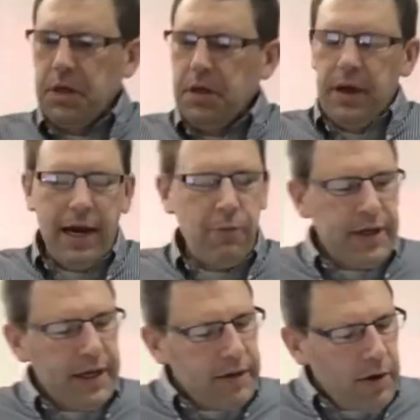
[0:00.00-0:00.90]
And
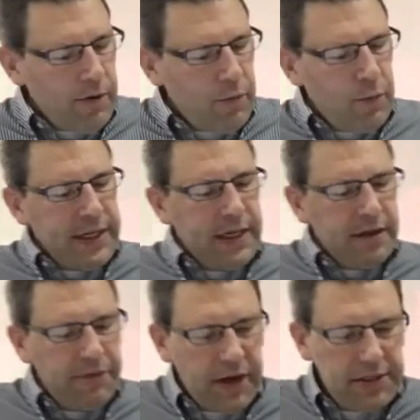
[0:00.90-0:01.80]
when, it, um, when
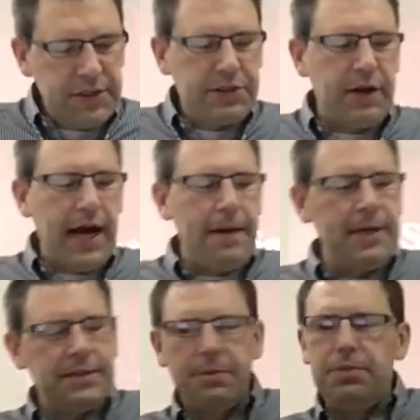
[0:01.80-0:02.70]
Nineveh is described
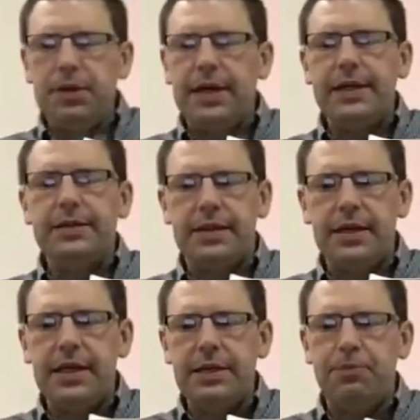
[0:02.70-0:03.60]
as the bloody
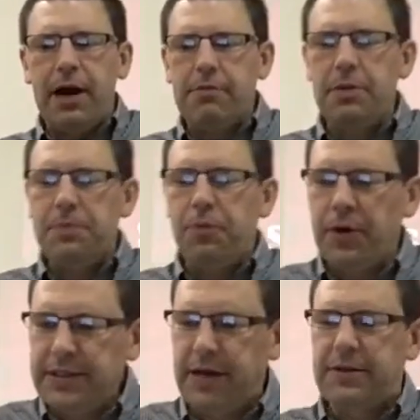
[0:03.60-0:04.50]
city, it probably
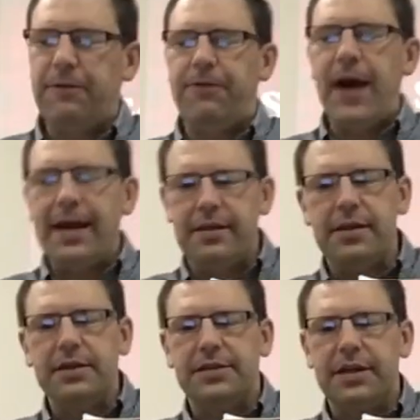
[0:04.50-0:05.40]
points out the fact that
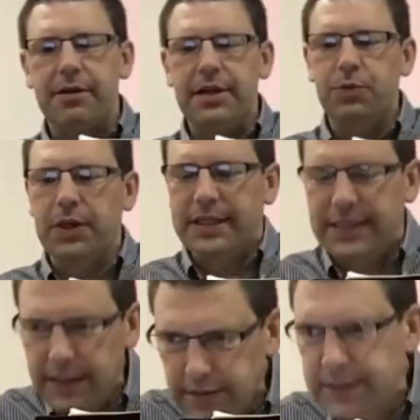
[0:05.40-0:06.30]
the Assyrians were
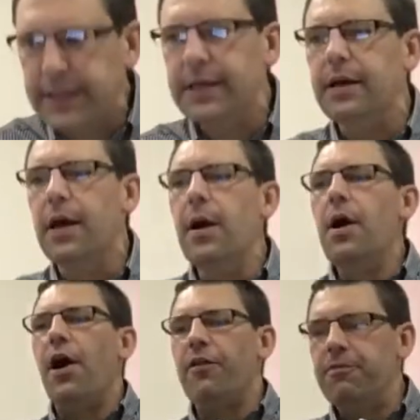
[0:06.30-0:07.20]
guilty
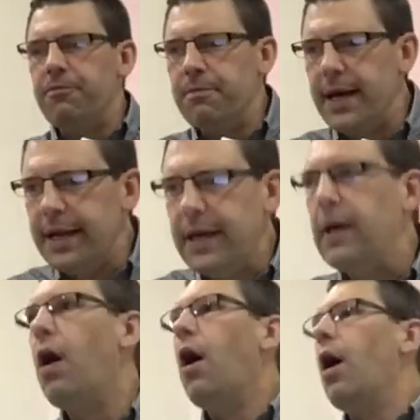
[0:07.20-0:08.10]
of
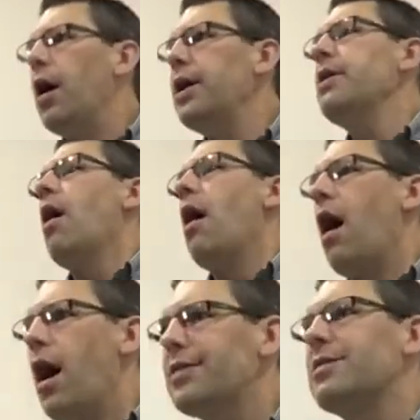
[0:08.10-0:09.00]
many
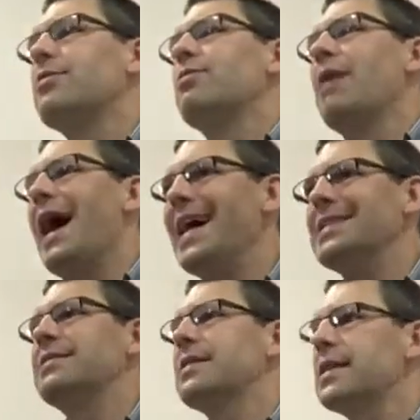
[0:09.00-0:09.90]

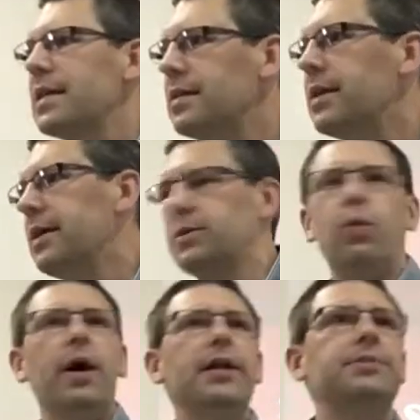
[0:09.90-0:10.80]
unauthorized killings.
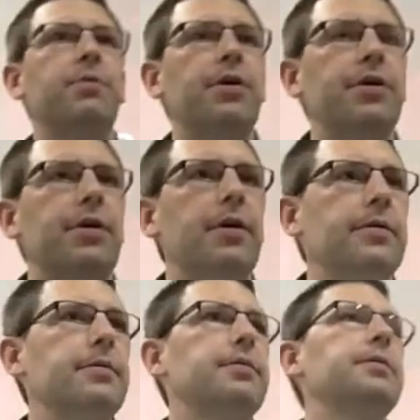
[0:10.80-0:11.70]
What is murder?